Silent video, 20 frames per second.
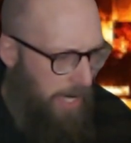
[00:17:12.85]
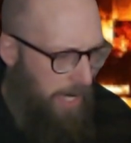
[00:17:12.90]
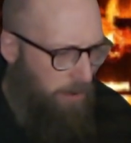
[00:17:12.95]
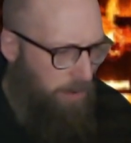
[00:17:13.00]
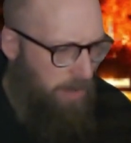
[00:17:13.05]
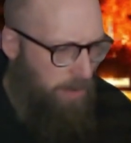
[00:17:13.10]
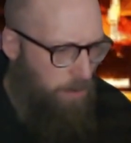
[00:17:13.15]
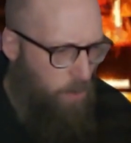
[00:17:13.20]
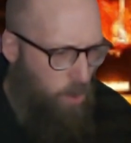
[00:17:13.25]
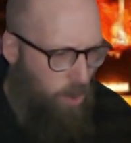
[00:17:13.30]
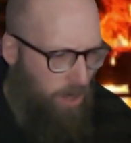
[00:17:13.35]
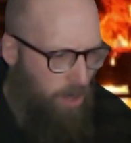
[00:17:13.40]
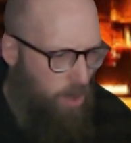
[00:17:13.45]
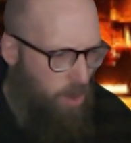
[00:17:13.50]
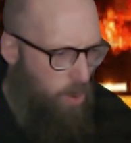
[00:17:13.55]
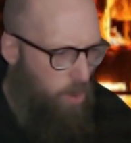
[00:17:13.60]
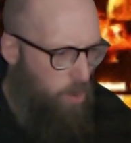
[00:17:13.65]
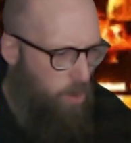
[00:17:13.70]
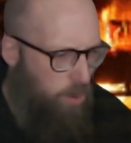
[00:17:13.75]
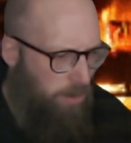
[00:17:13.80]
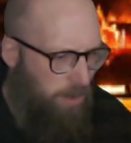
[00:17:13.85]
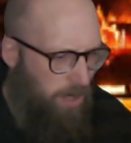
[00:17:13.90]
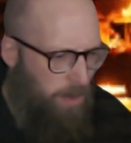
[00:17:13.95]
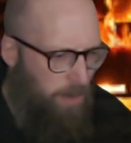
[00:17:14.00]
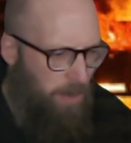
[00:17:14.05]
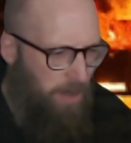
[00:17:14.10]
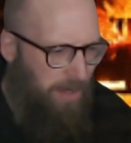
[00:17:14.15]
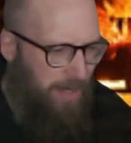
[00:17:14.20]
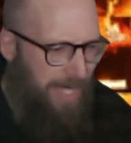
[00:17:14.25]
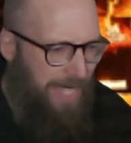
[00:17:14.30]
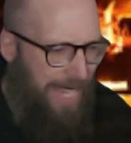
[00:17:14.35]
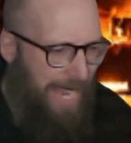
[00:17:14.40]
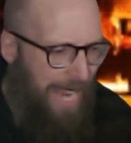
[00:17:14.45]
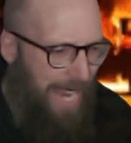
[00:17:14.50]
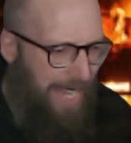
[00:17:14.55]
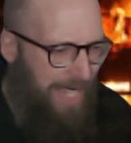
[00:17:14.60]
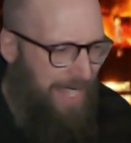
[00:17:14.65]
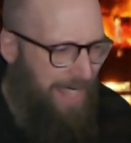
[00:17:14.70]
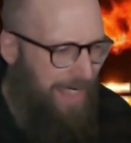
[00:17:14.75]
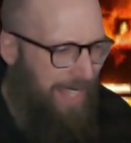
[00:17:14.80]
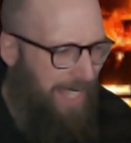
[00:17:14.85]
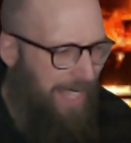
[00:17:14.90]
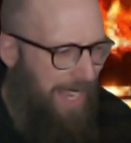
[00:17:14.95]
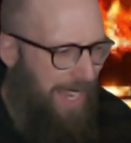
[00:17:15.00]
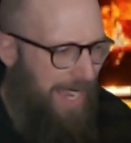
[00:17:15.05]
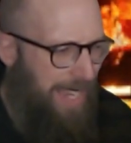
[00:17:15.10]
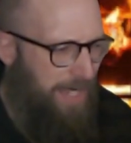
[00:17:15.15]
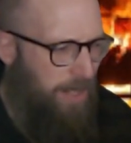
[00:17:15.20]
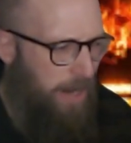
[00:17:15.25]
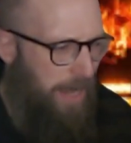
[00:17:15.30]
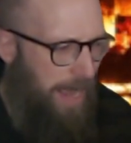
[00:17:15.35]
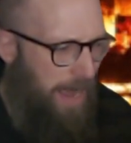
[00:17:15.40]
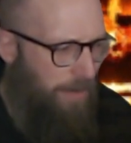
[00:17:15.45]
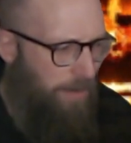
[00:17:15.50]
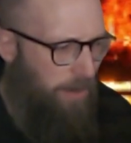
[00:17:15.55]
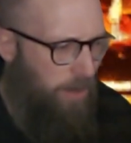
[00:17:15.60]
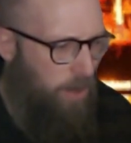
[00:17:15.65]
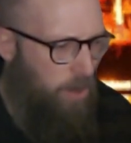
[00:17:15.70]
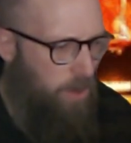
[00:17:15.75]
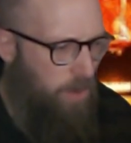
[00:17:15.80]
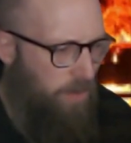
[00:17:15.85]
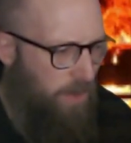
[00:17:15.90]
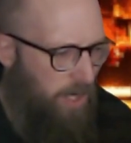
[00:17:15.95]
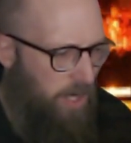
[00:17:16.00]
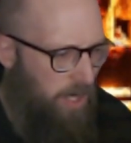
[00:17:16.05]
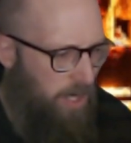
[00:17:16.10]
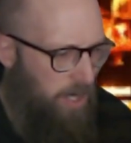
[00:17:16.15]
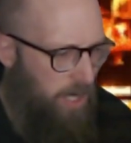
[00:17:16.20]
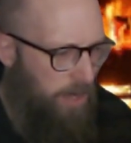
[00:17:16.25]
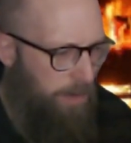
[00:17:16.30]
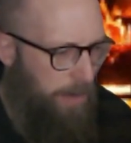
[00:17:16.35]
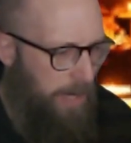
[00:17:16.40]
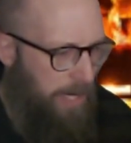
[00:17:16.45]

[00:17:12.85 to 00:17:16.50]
It was more horrible than anything I had ever overheard,